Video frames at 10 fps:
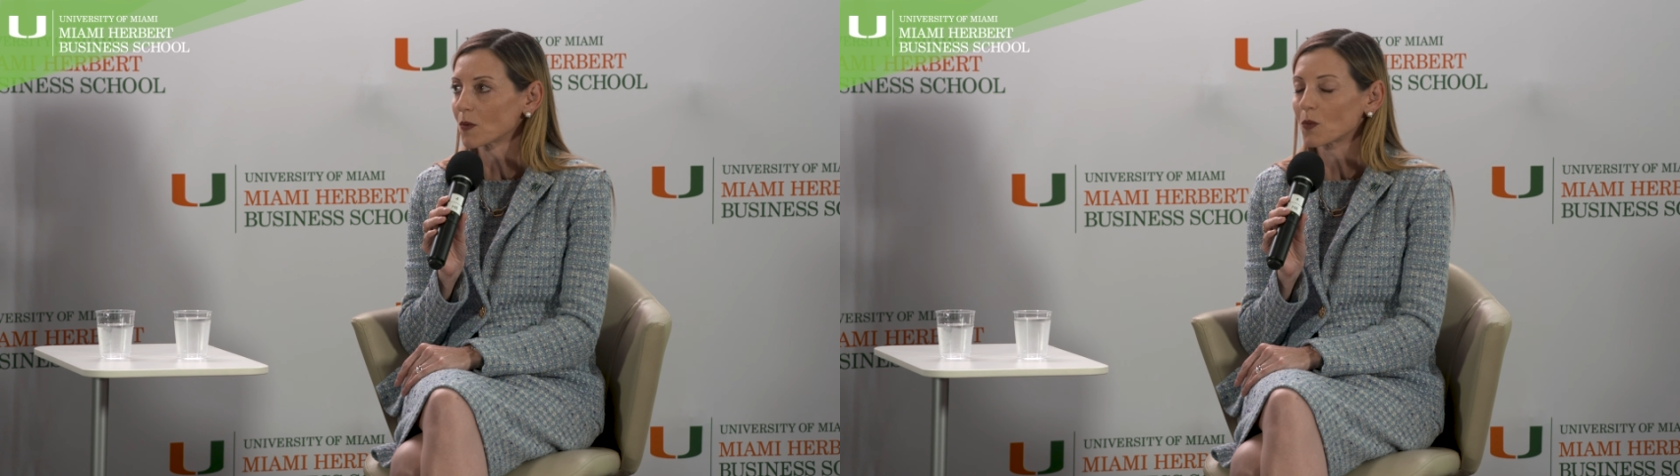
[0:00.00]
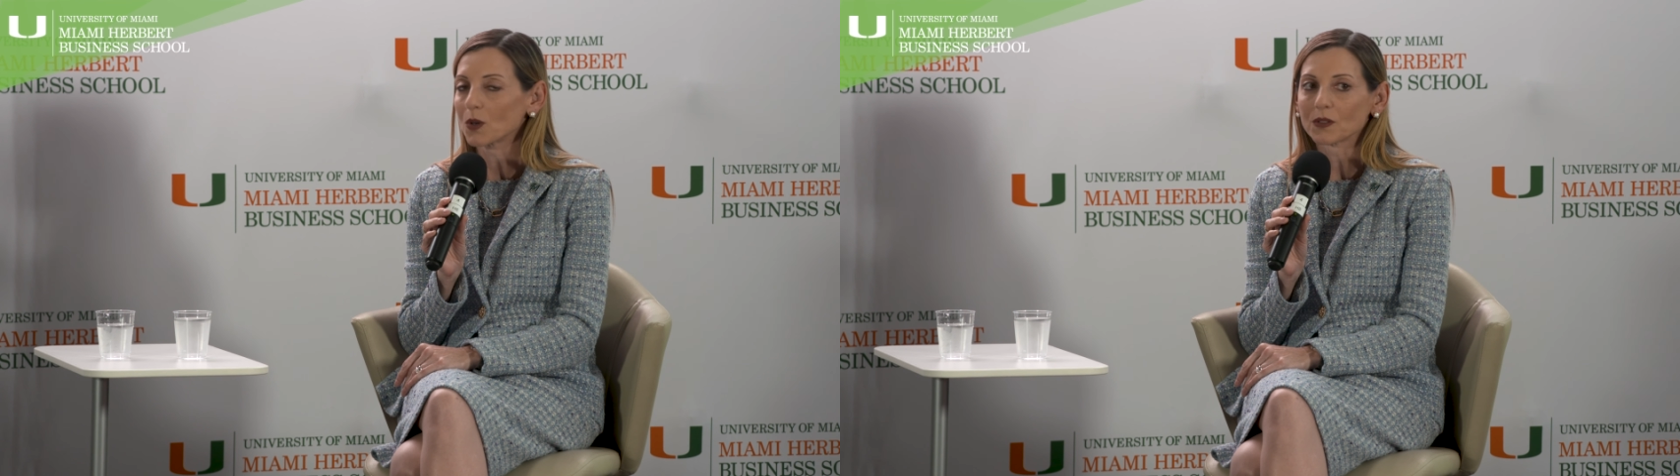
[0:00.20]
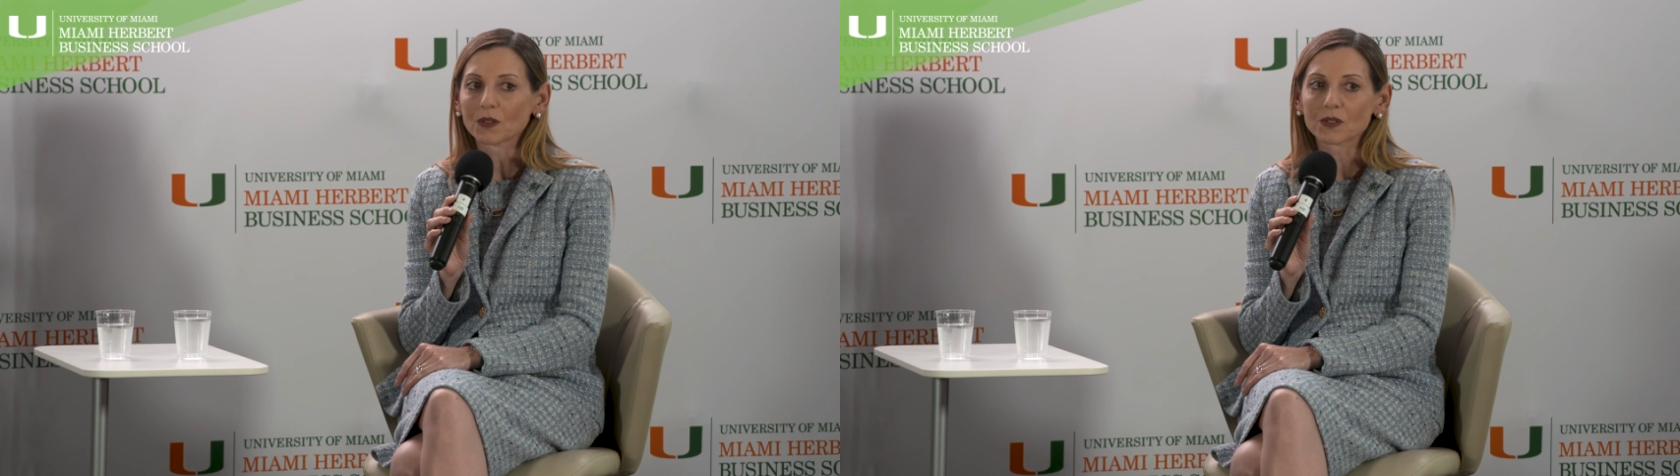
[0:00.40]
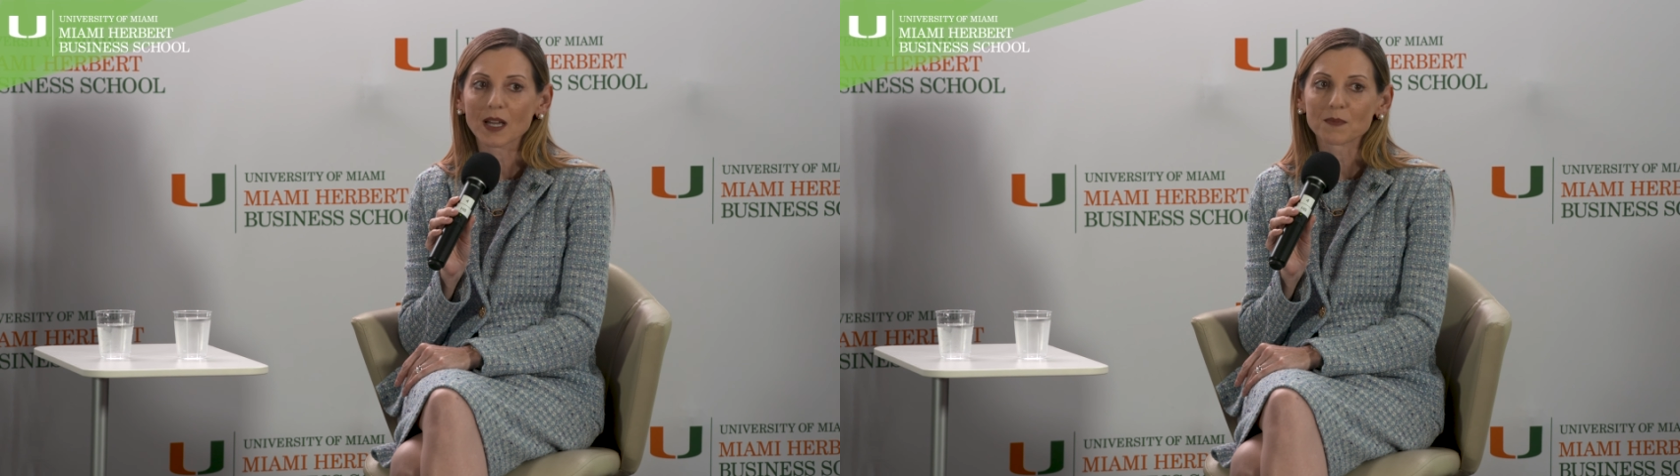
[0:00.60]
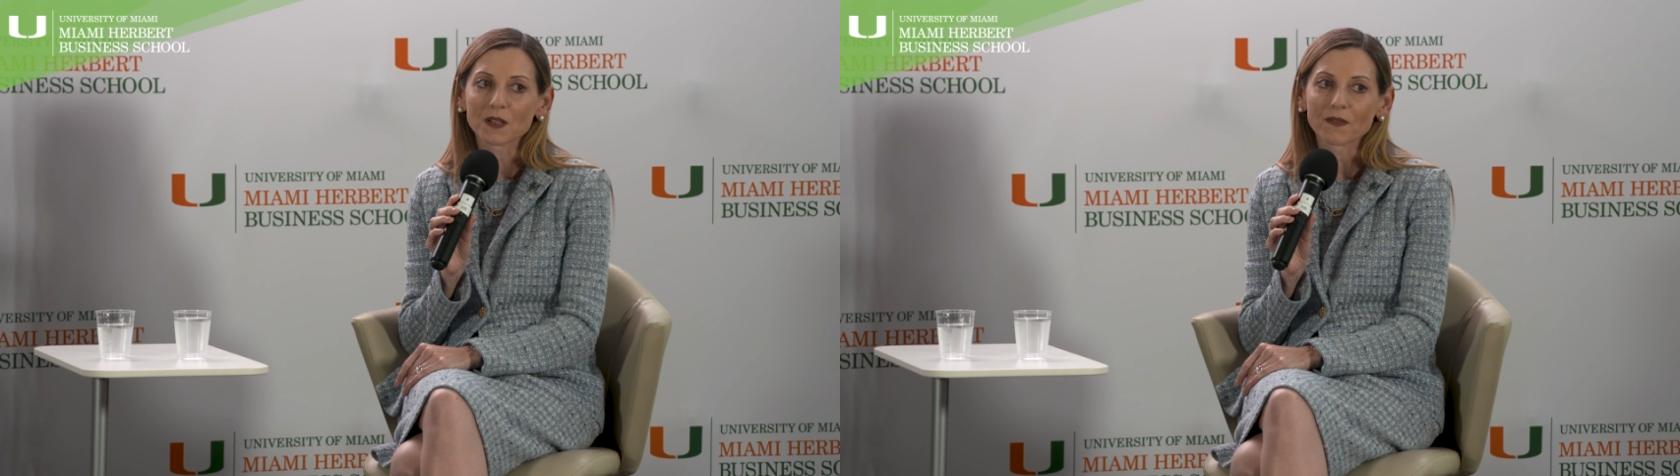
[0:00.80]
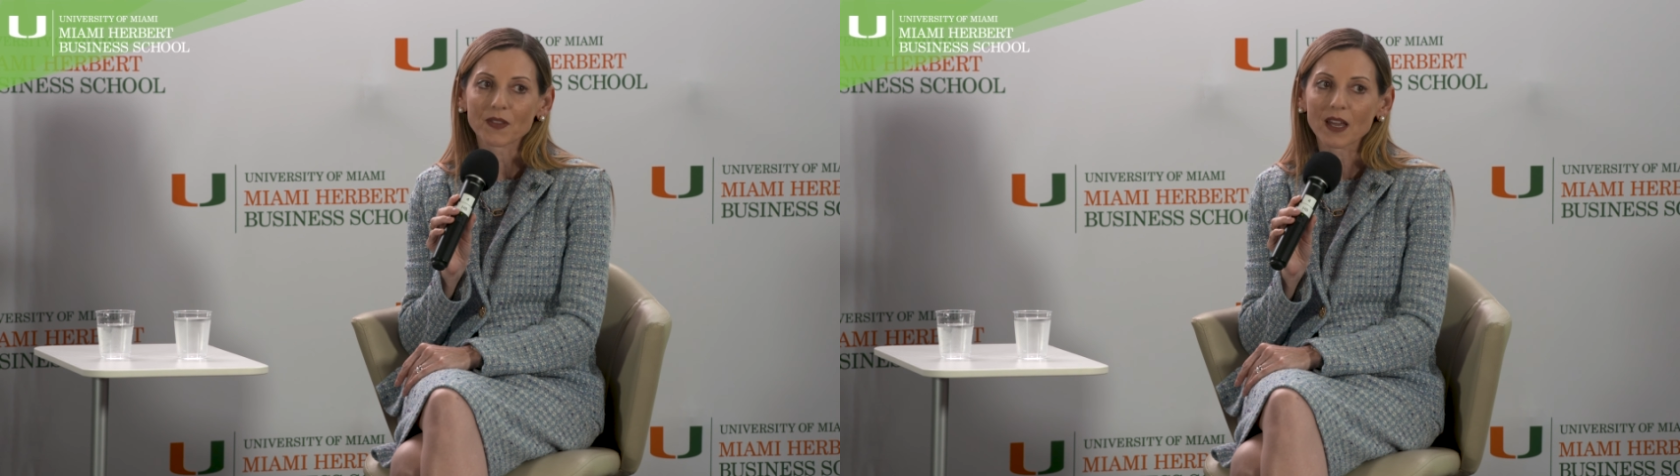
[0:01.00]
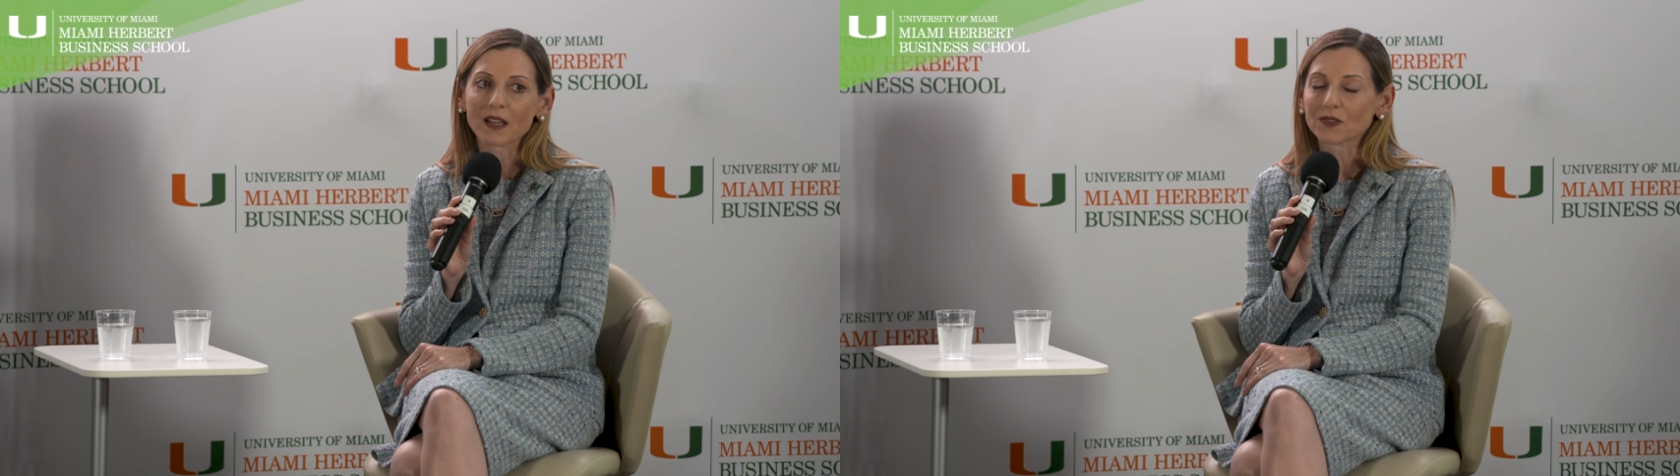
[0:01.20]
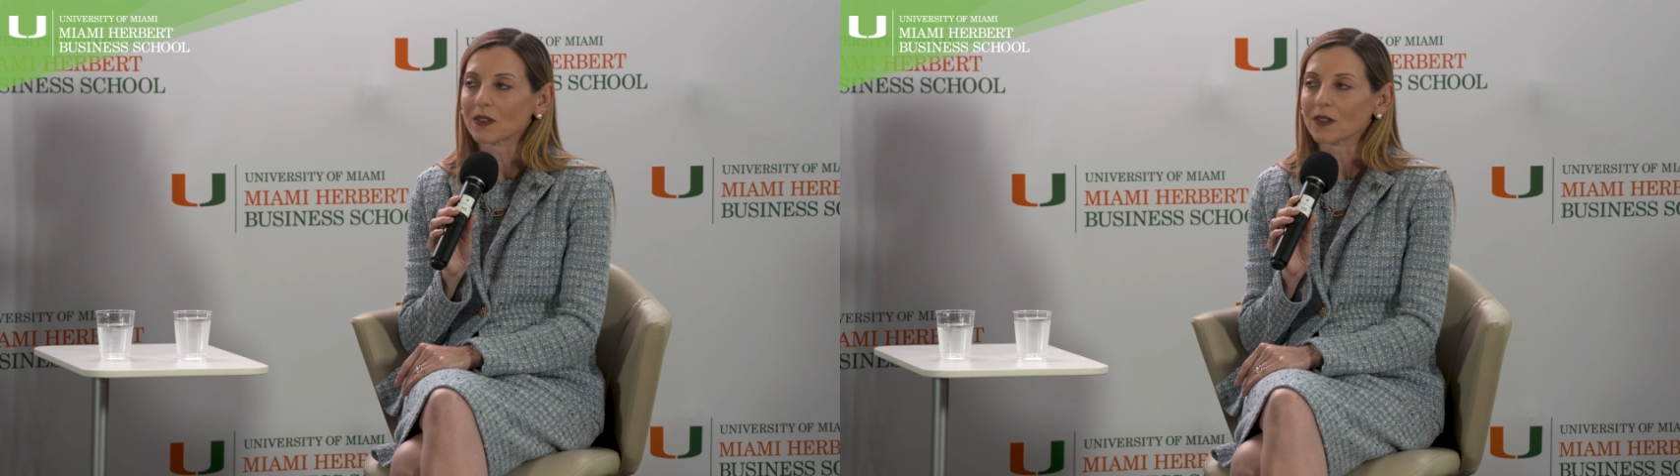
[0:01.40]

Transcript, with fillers: reward those types of things